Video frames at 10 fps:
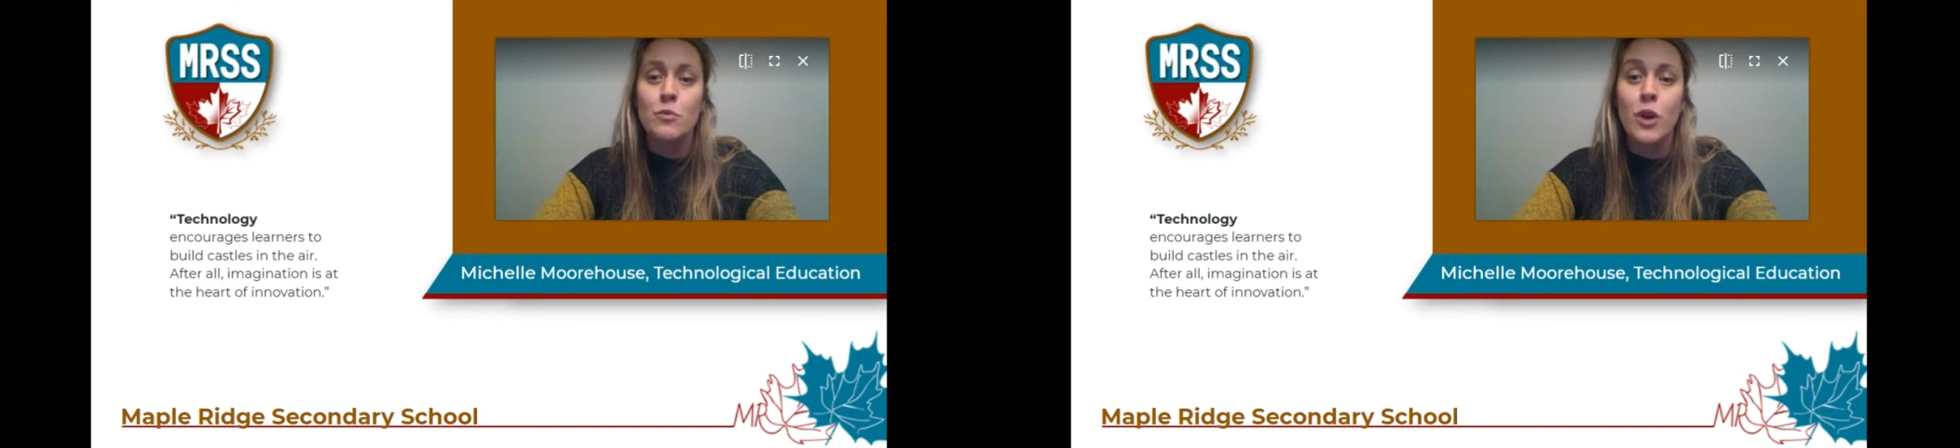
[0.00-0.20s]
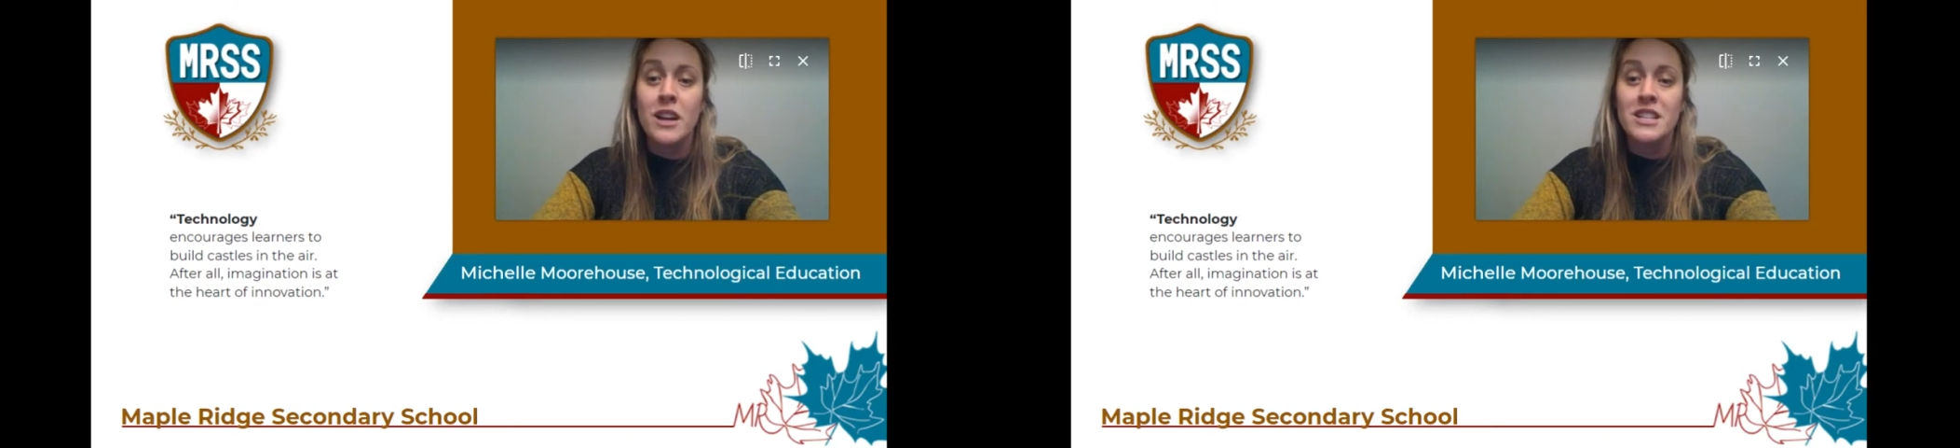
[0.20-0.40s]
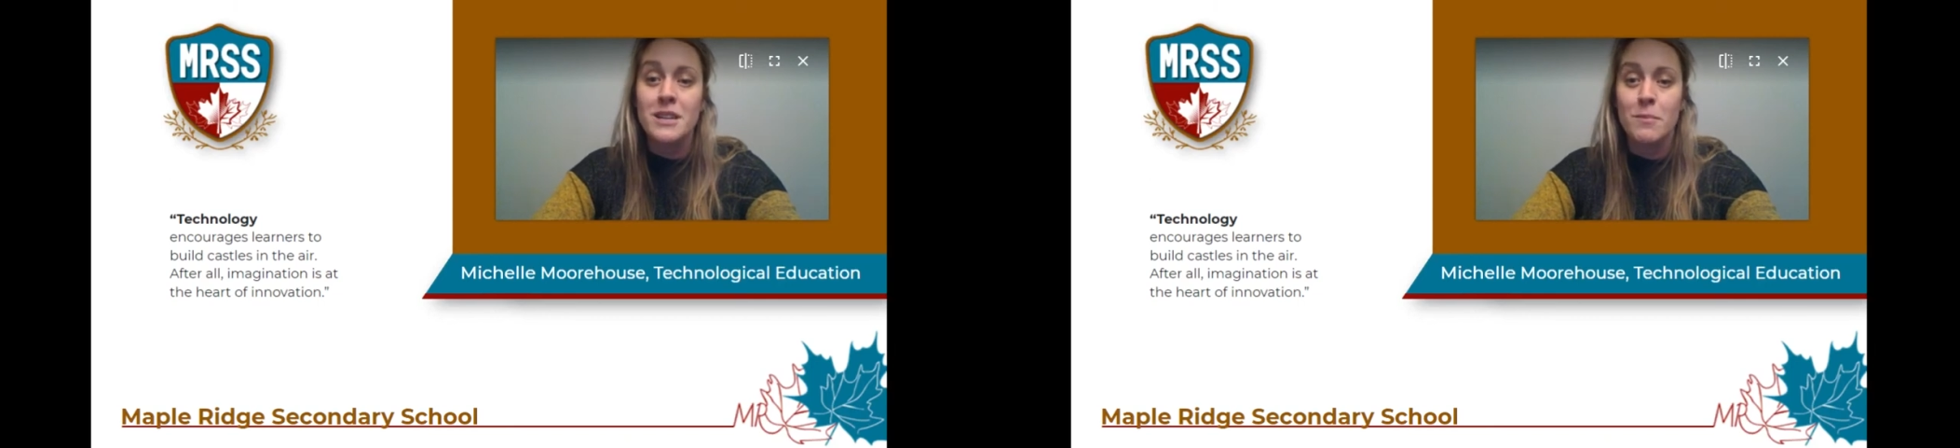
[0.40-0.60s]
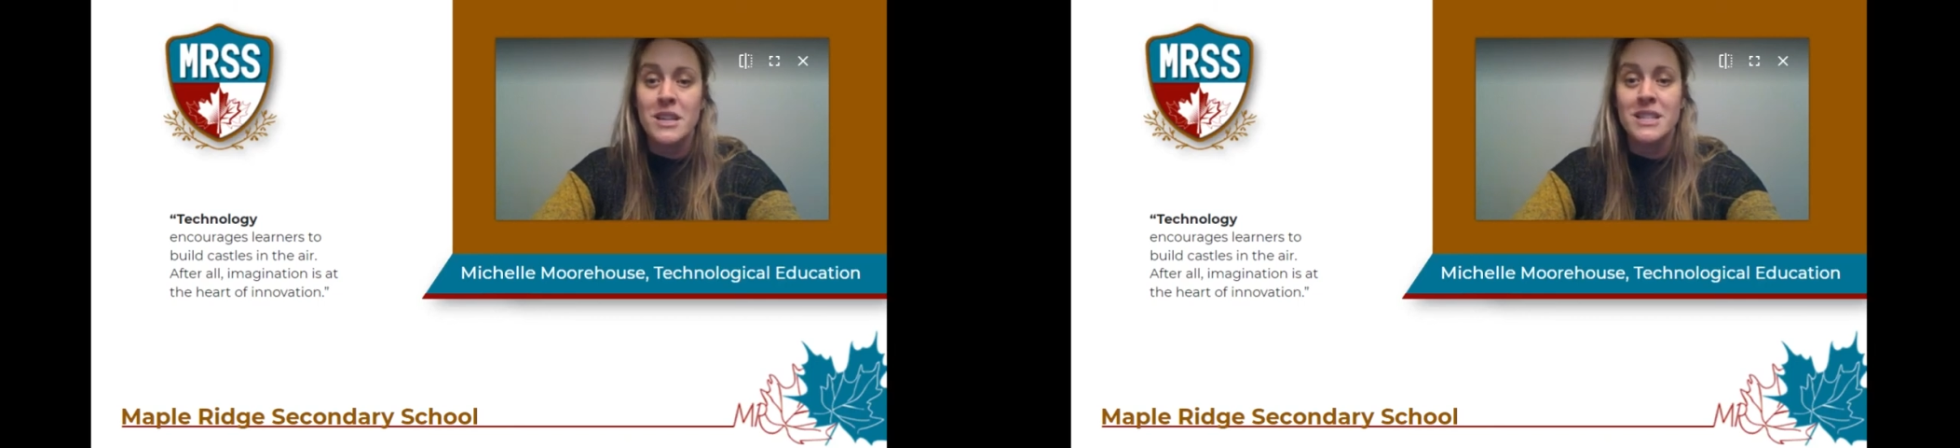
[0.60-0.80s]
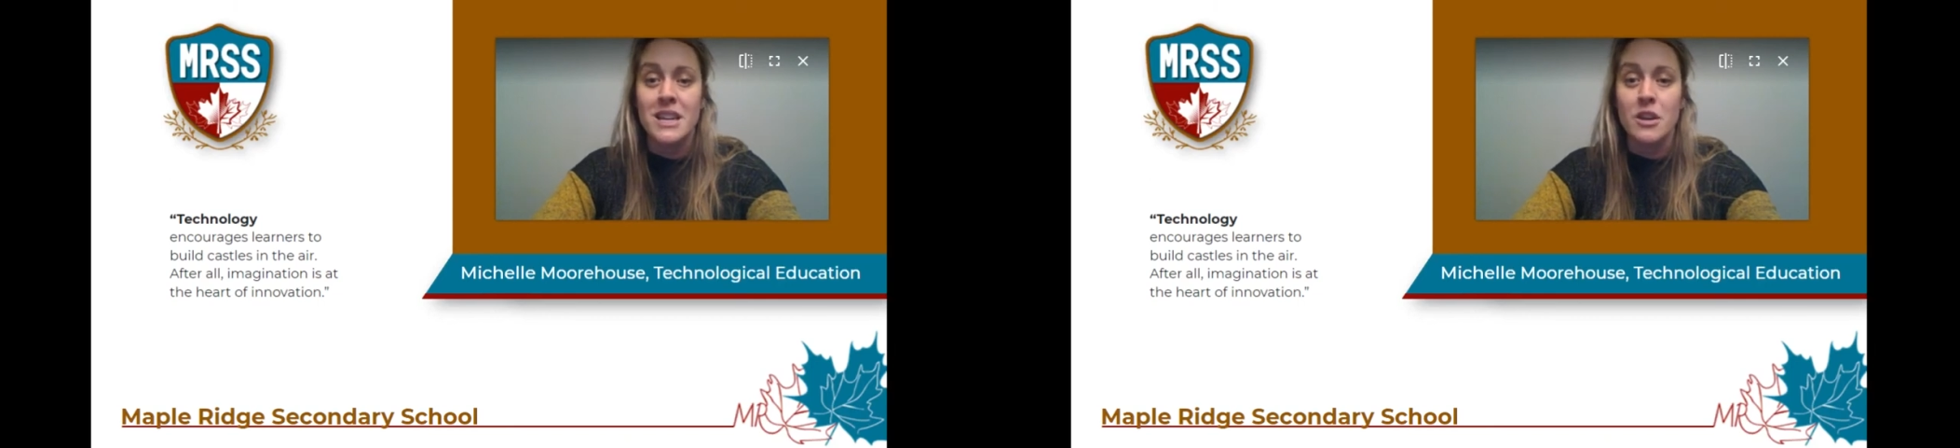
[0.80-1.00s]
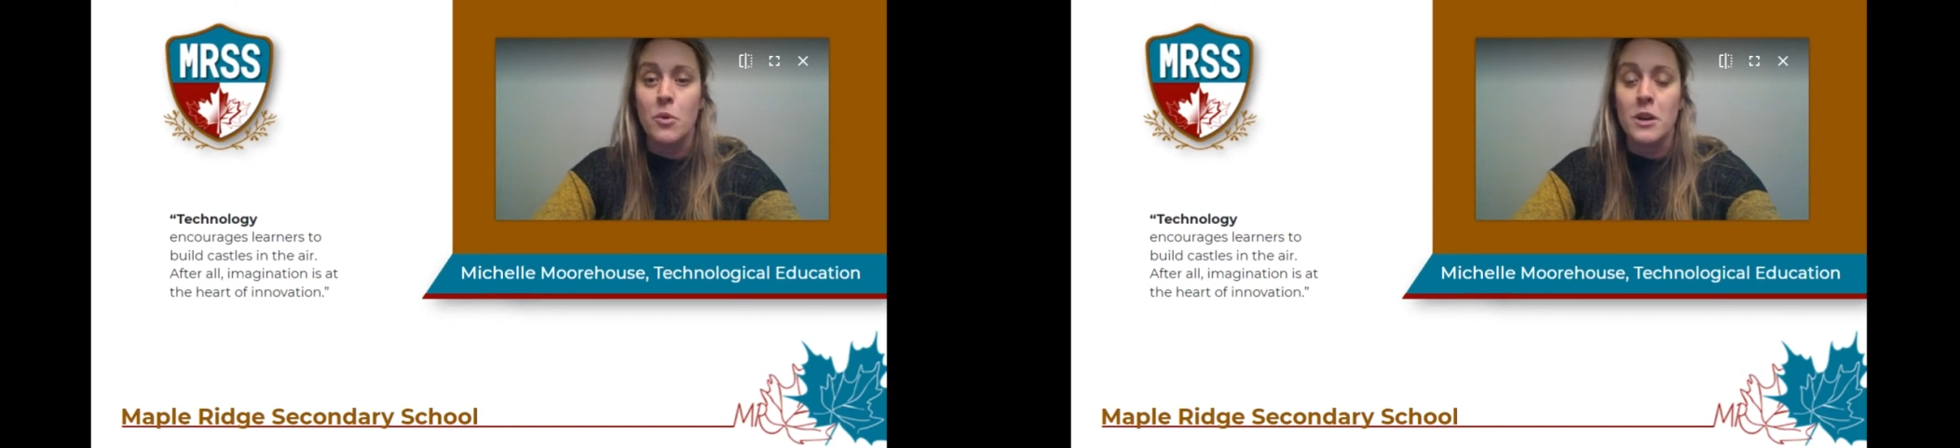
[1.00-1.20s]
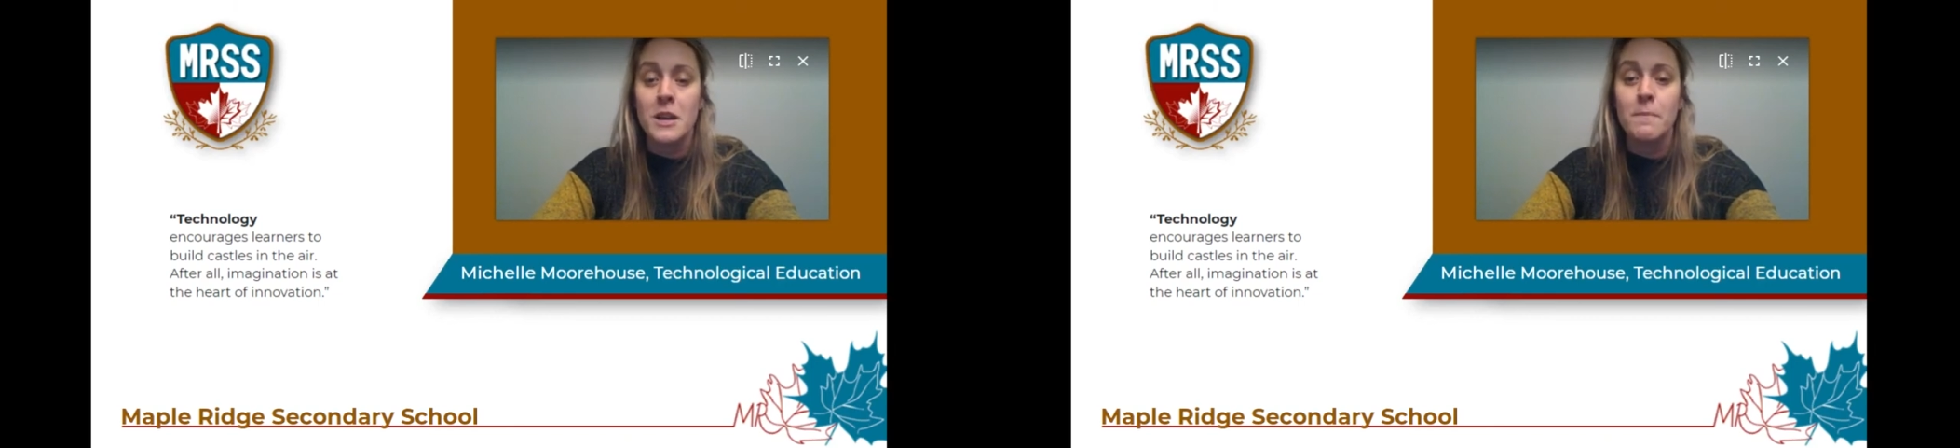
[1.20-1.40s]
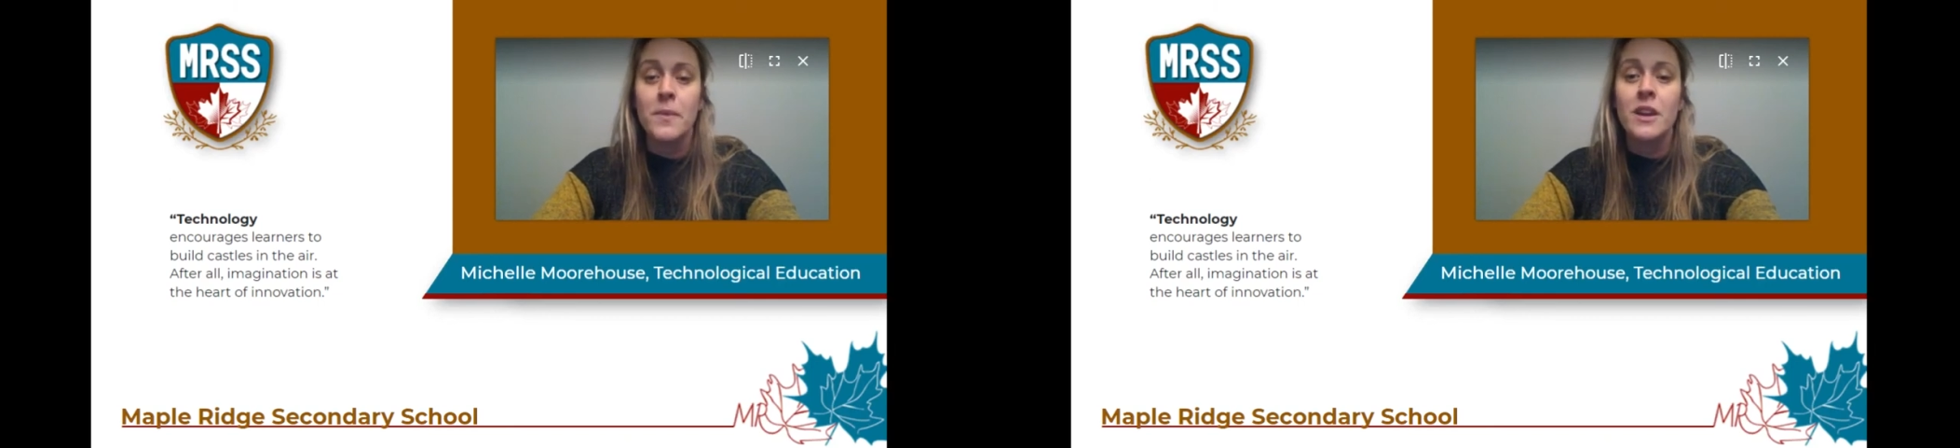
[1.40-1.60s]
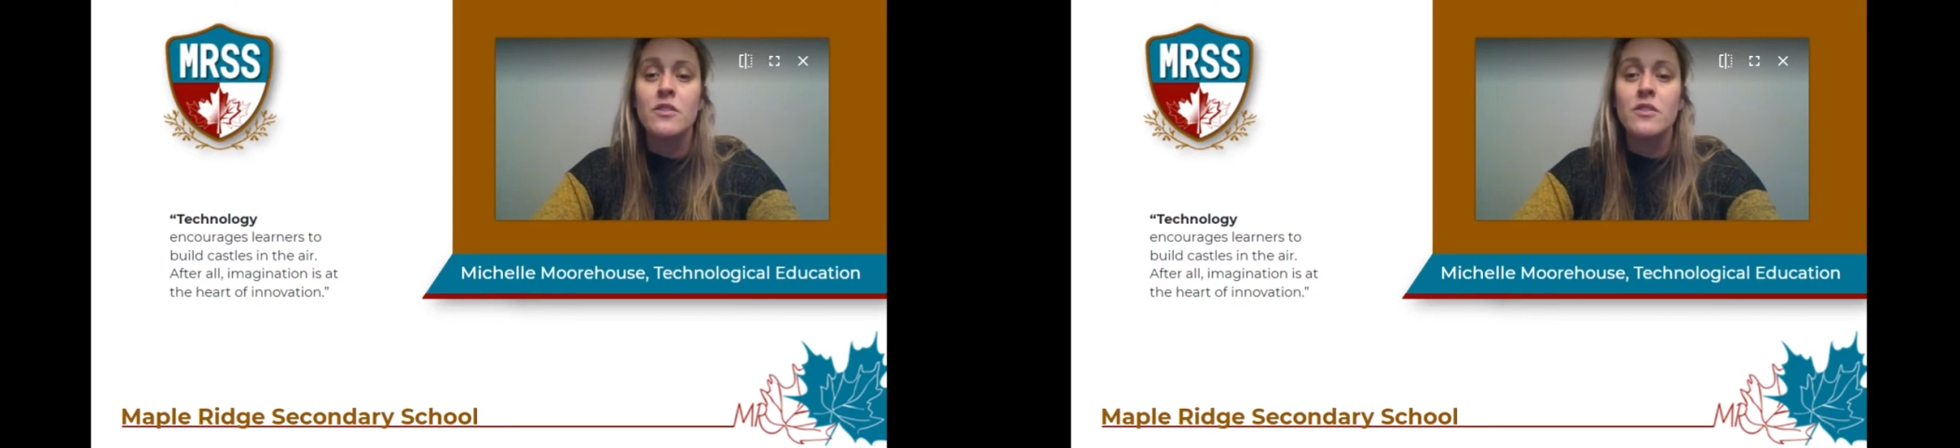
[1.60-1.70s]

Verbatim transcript: project-based inquiry.